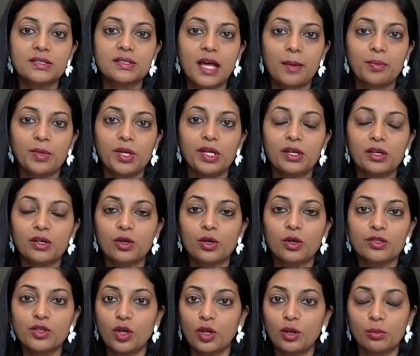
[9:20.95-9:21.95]
happening
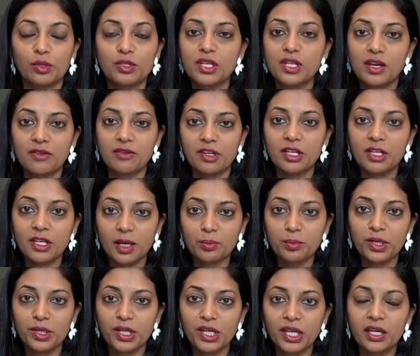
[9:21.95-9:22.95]
across almost every
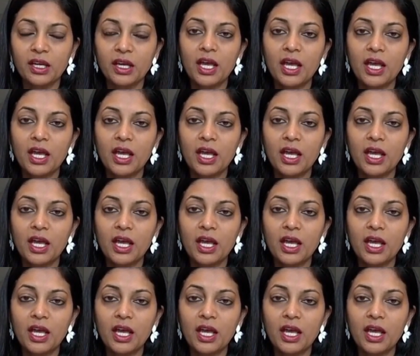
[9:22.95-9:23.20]
company.